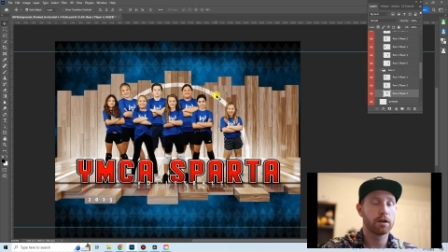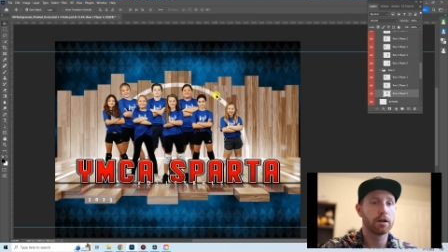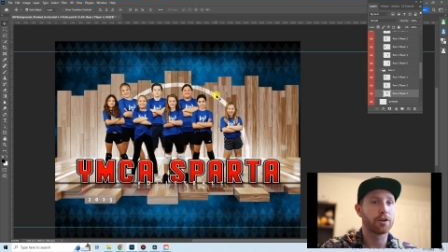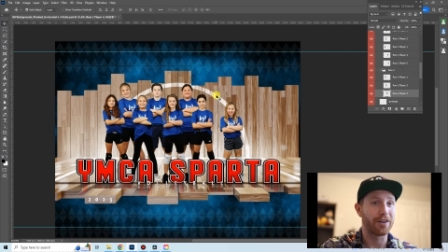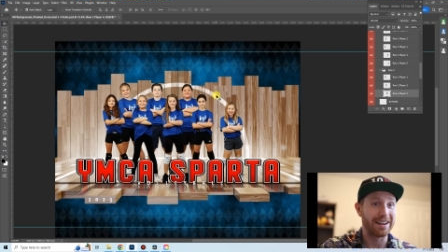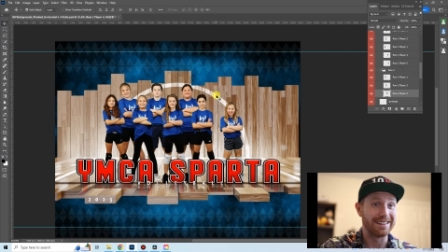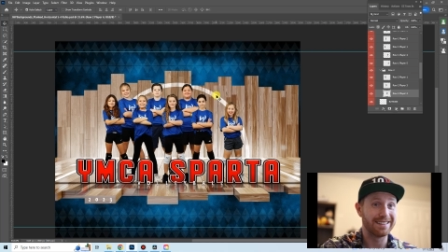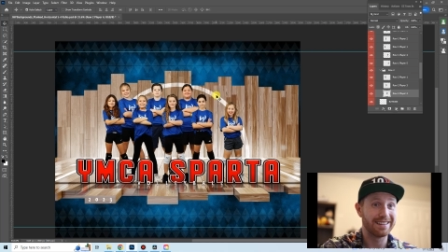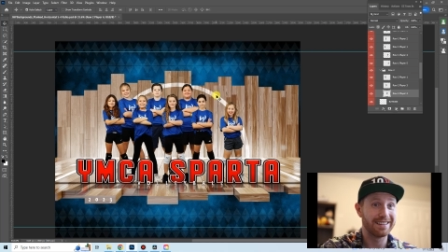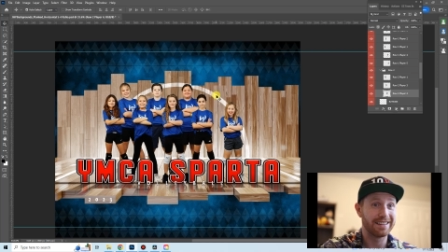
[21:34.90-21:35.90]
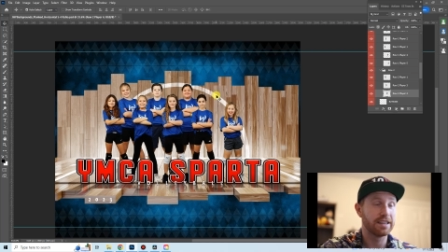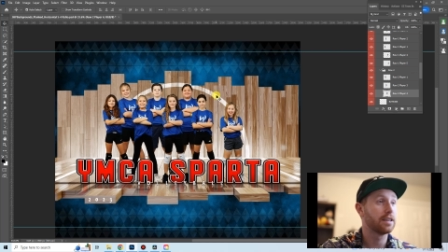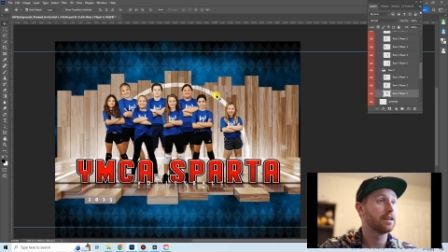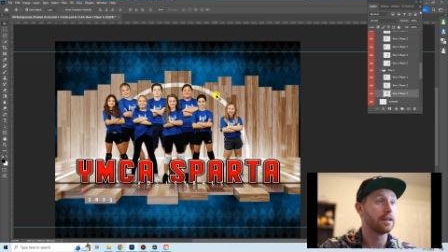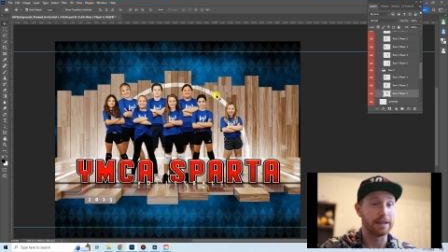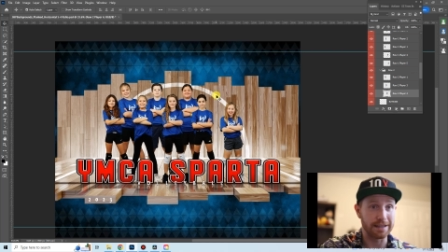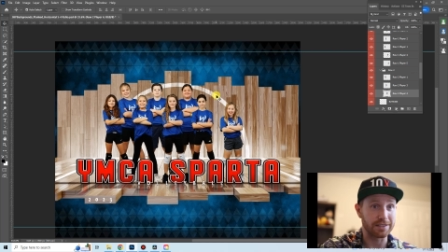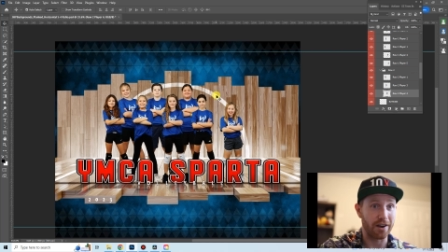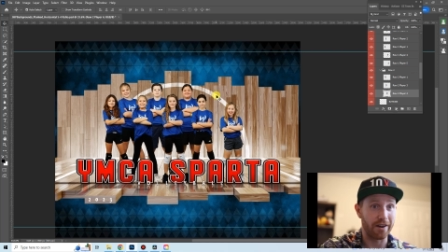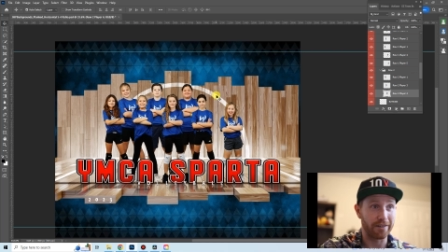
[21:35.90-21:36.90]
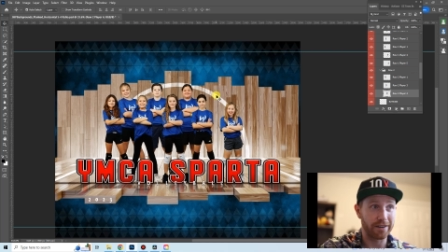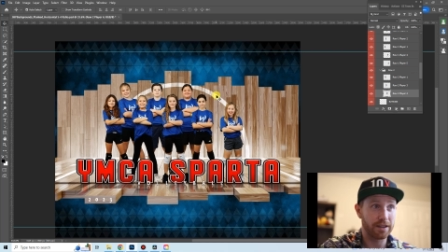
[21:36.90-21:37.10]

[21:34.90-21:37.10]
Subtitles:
Great, he's gone.